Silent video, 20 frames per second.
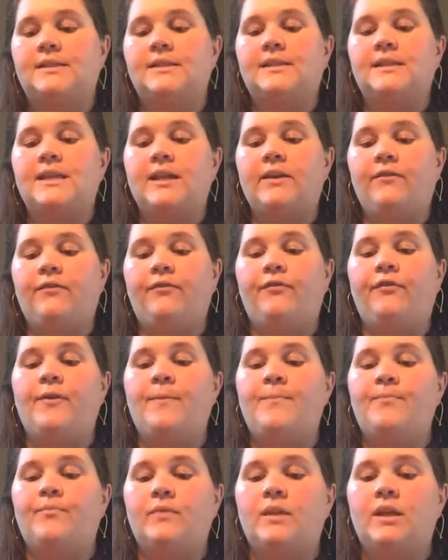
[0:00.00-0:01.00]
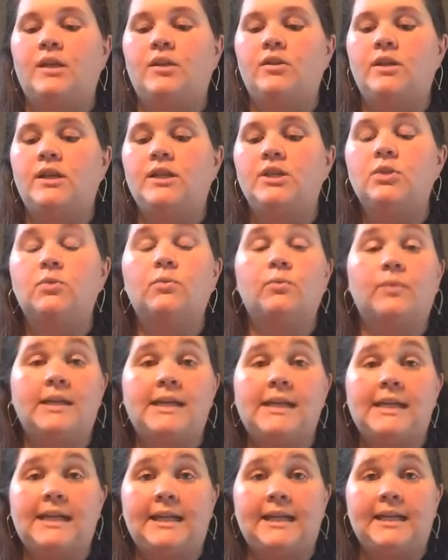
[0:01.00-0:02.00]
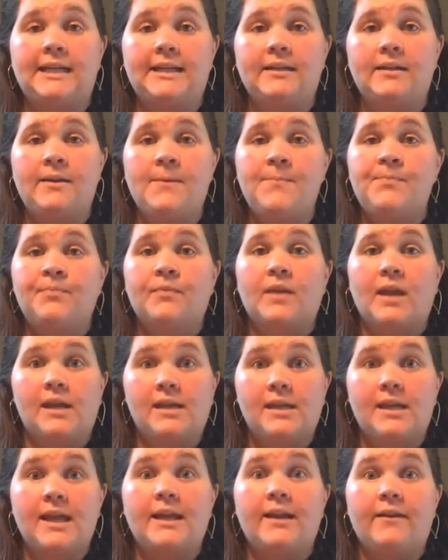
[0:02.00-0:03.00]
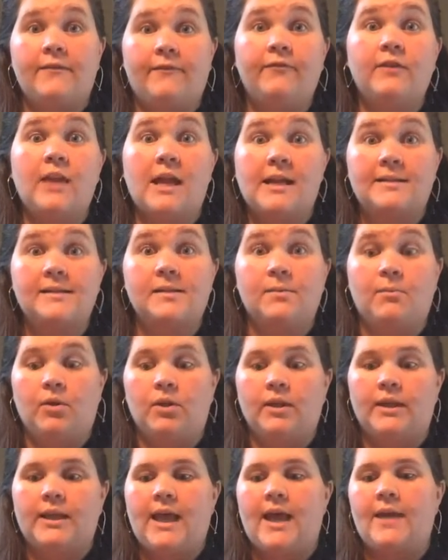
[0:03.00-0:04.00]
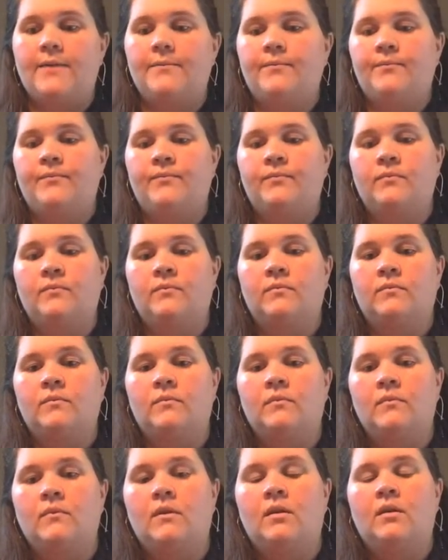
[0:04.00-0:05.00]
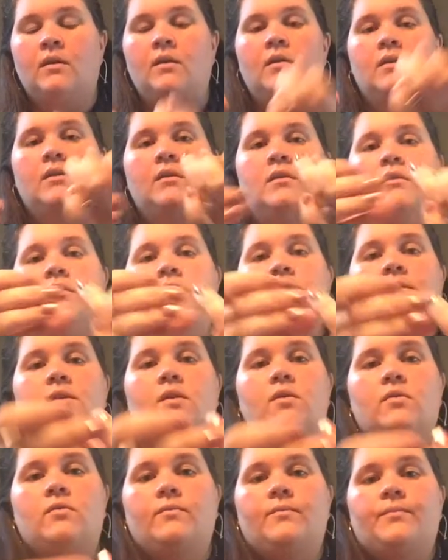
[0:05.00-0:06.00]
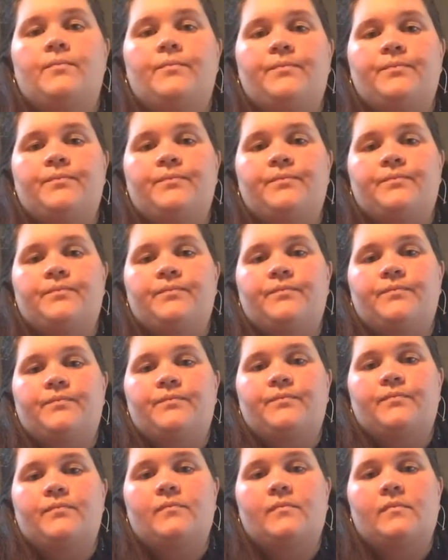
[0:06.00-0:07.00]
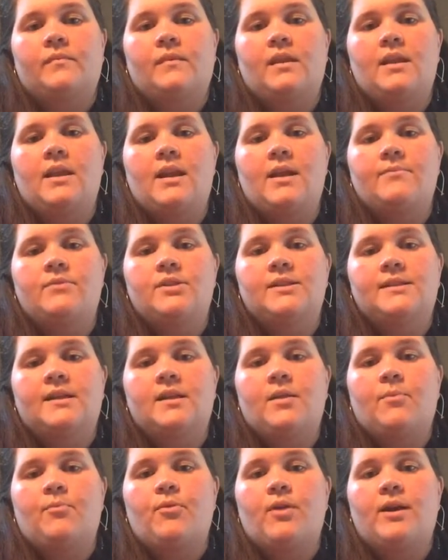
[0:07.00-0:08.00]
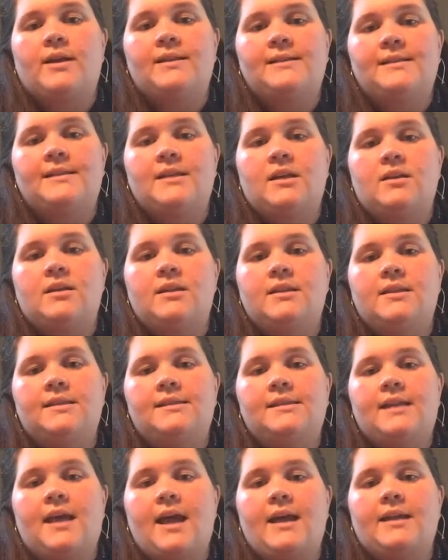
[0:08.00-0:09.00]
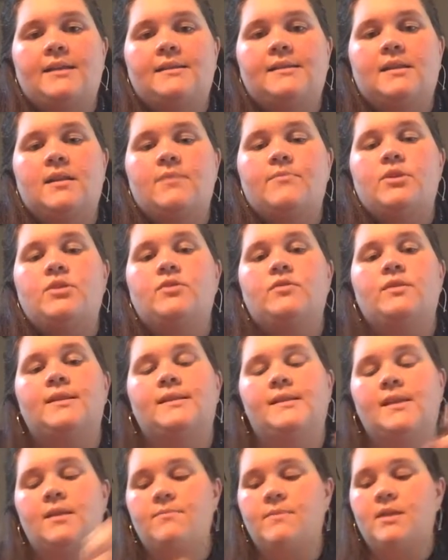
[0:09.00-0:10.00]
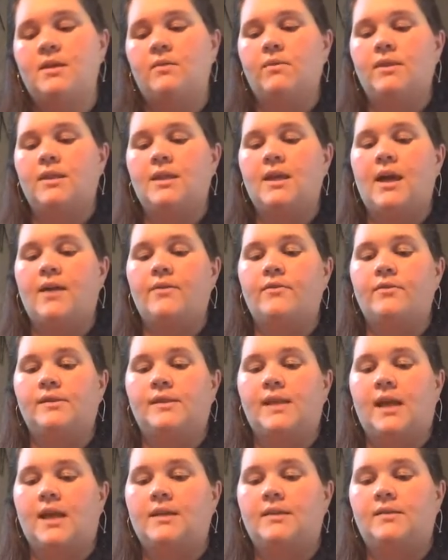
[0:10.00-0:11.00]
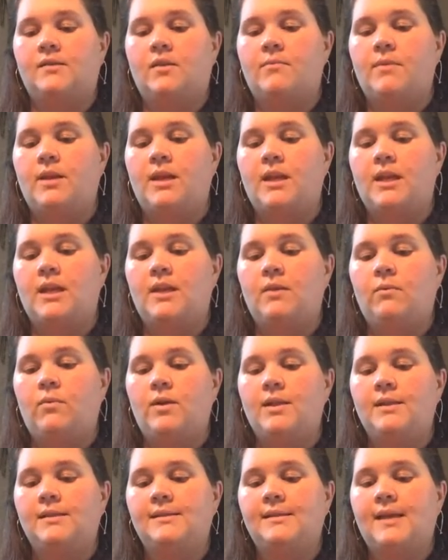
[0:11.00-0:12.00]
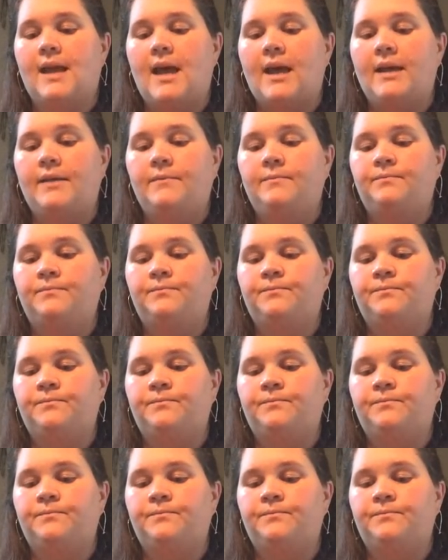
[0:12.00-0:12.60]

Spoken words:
stiff, then you need to reheat it and get it flexible again. So, and then I'm just going to press down on the sides. Then I'm going to do the same thing with the other side. So I'm going to heat one side.